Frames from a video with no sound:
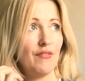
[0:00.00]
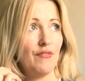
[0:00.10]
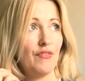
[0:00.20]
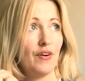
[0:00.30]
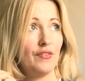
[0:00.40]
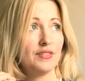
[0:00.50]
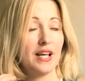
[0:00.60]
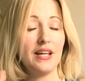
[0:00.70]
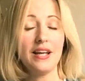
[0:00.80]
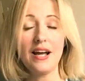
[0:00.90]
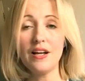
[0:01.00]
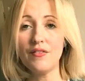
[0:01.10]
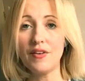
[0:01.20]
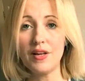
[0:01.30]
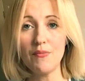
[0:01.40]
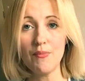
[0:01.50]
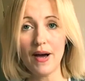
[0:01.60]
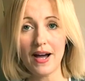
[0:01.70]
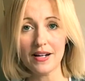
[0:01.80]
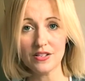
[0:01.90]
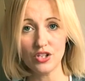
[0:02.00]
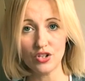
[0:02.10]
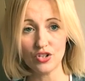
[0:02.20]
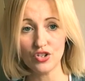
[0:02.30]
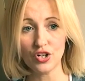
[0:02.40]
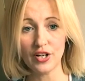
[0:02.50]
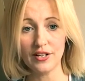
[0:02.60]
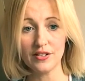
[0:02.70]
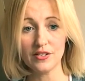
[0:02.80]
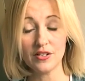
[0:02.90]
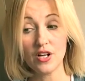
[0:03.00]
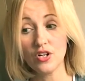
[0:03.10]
involves any kind of impact to your joints.